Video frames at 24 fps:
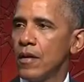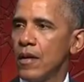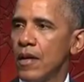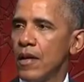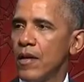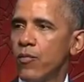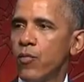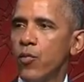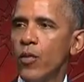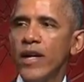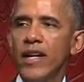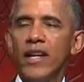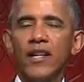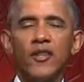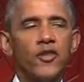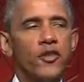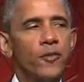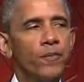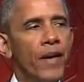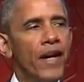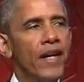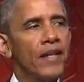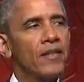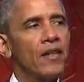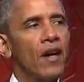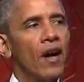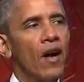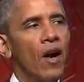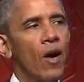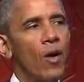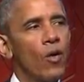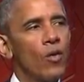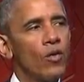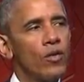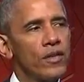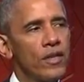If we expect
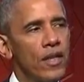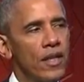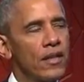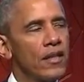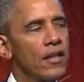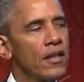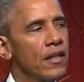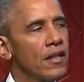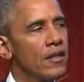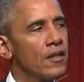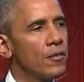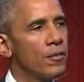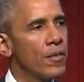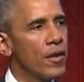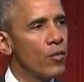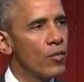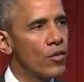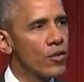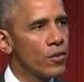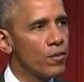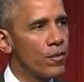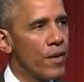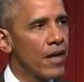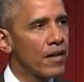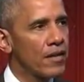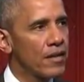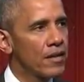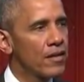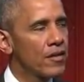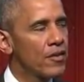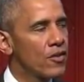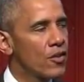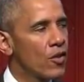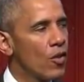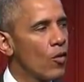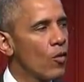our own dignity to be respected,
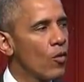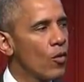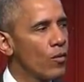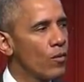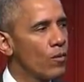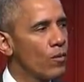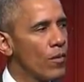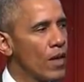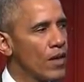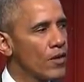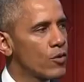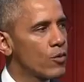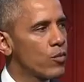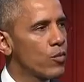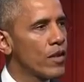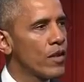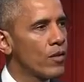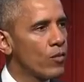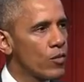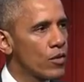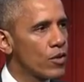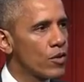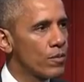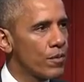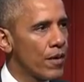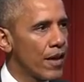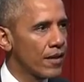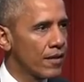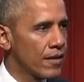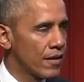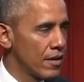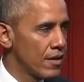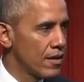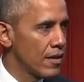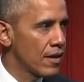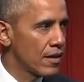so must we
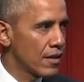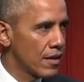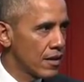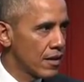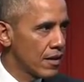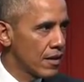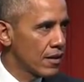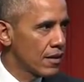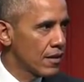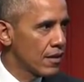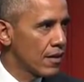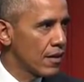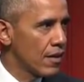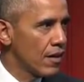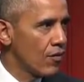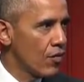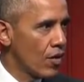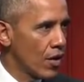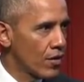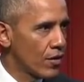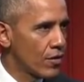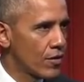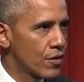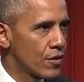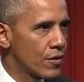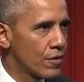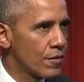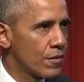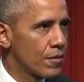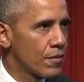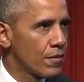respect the dignity of others.